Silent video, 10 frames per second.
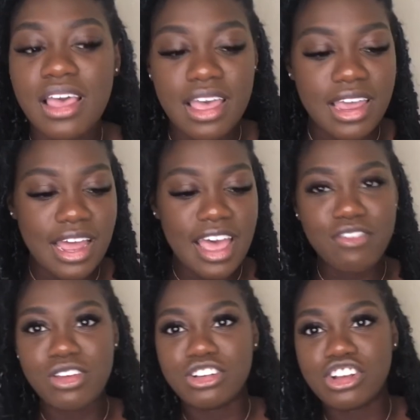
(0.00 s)
and I have
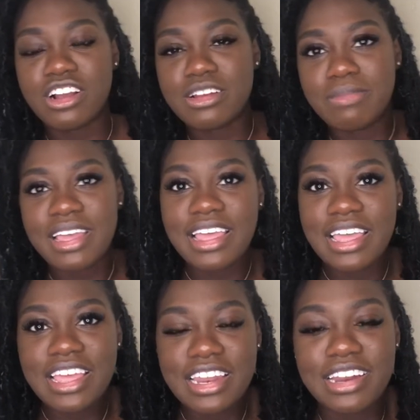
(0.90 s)
their chart in my
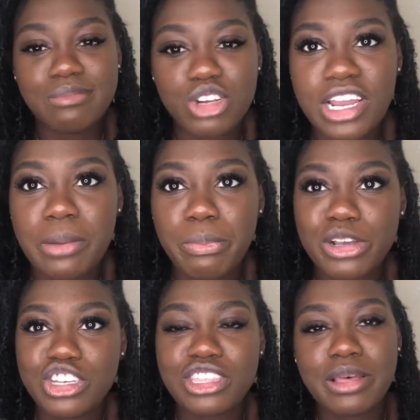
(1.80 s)
hand, and I'm trying to
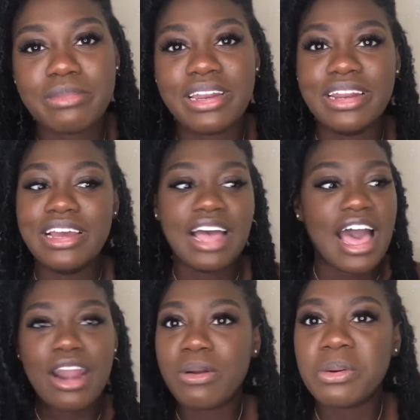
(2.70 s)
push them, and
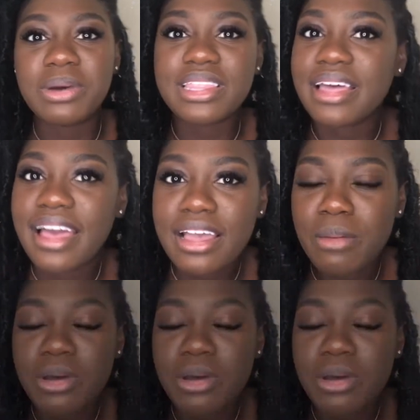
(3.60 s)
I don't know where the heck I'm